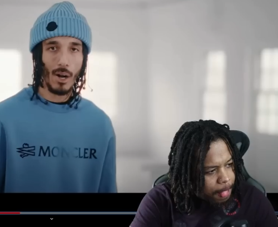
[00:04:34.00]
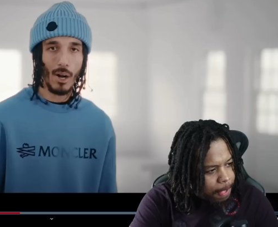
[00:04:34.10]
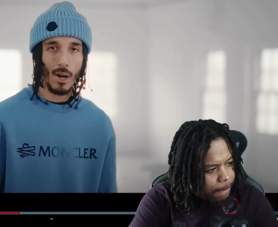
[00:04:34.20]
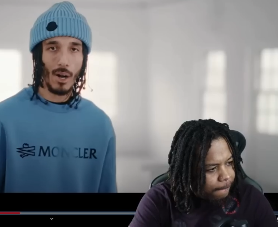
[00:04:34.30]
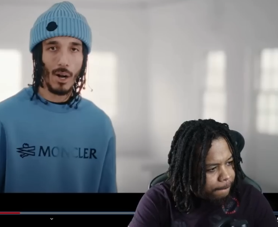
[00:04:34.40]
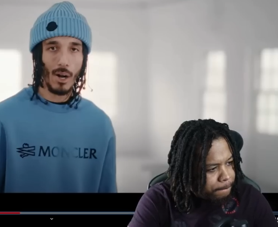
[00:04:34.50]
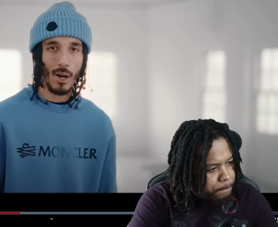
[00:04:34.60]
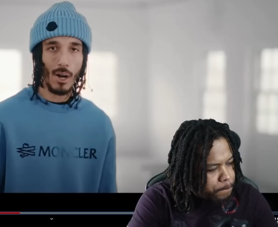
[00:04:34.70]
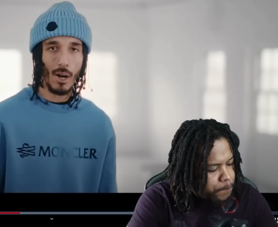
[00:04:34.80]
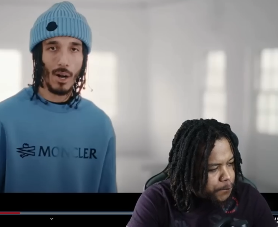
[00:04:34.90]

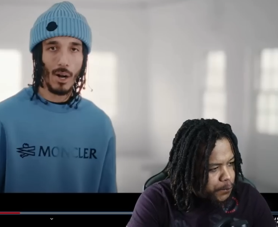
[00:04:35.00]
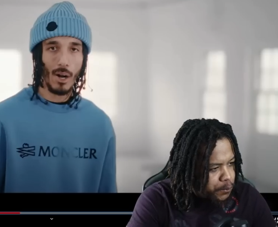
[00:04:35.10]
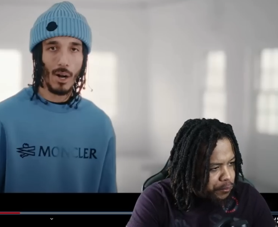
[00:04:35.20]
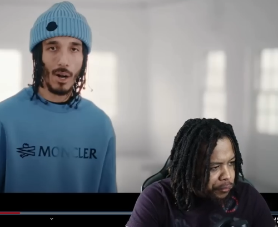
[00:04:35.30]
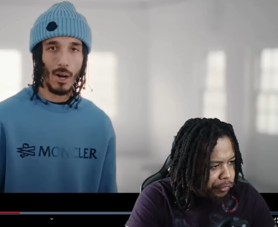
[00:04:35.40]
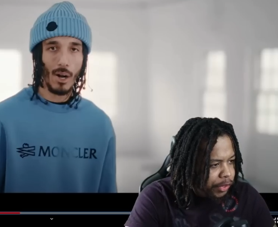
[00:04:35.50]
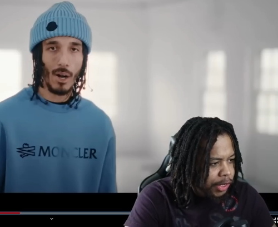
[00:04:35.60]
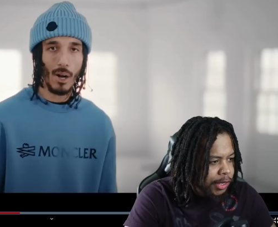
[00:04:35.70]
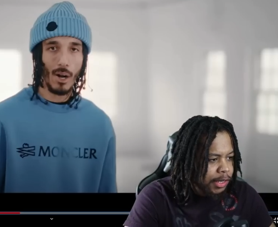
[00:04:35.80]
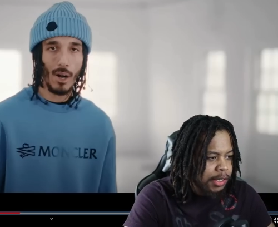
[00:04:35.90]

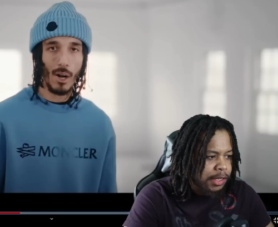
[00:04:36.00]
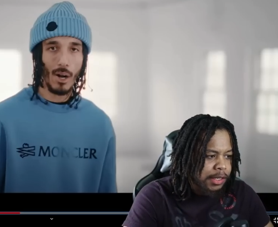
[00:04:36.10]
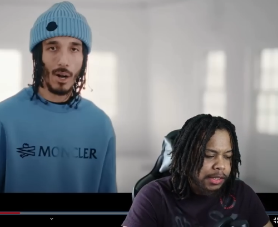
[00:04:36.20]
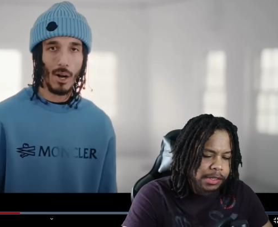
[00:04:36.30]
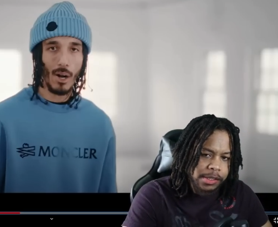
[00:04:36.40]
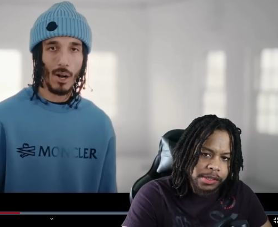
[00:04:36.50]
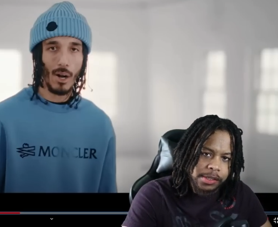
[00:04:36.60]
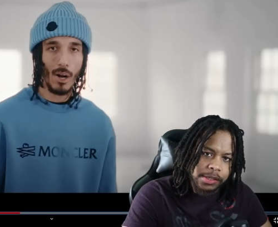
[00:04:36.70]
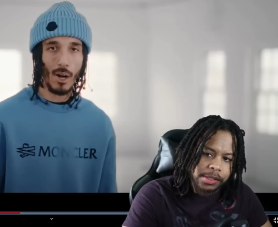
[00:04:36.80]
(silence)